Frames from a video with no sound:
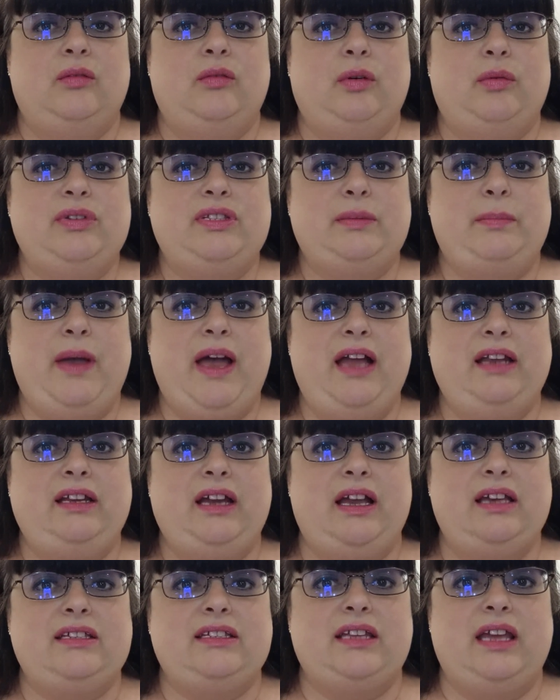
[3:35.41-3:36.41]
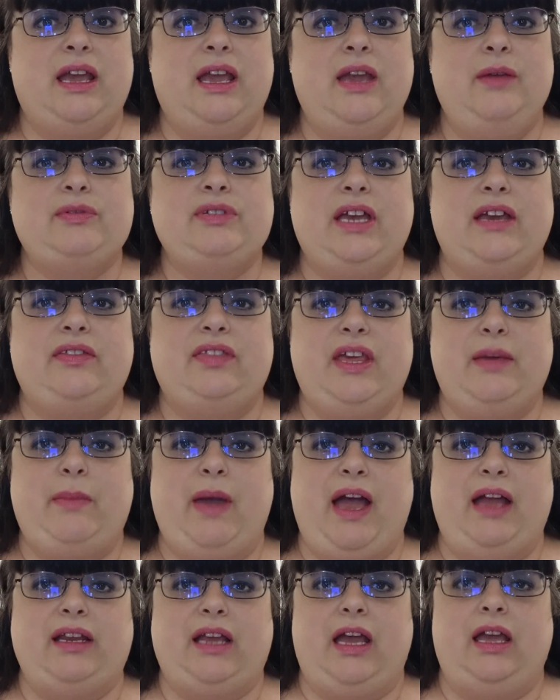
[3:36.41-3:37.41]
what was the bad guy's name? He was like the
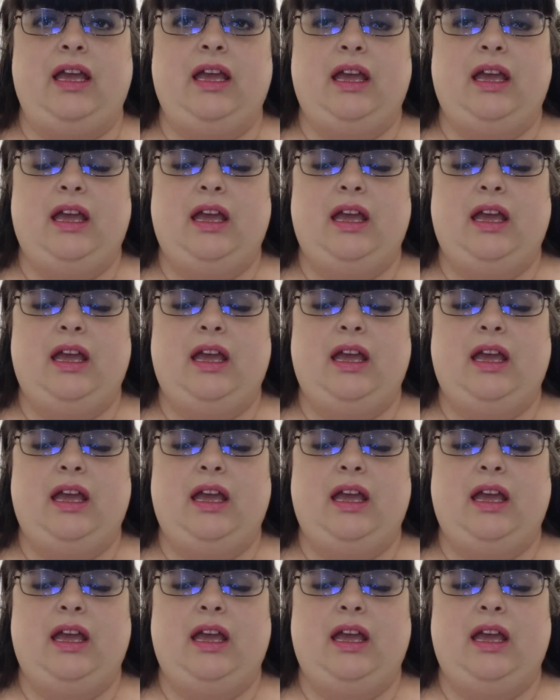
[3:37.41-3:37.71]
bad guy.